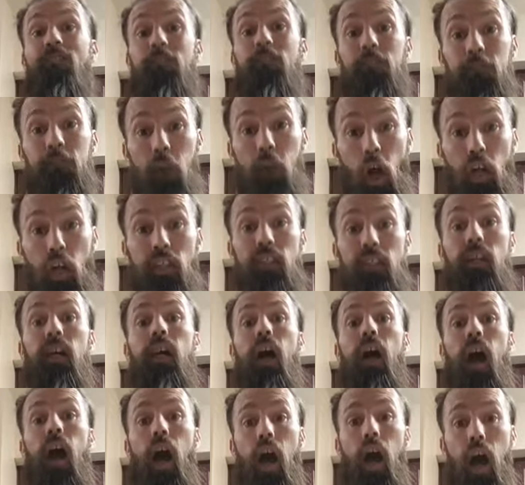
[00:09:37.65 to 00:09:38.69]
fucked
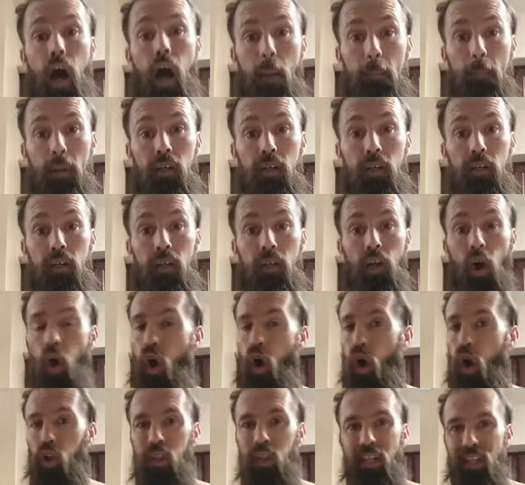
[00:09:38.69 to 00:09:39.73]
up
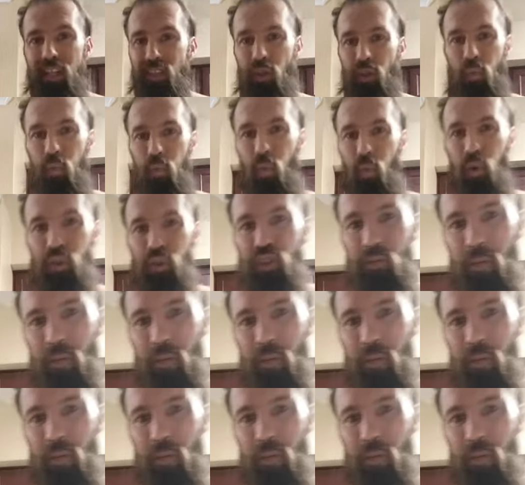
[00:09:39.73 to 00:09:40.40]
all of these awards on my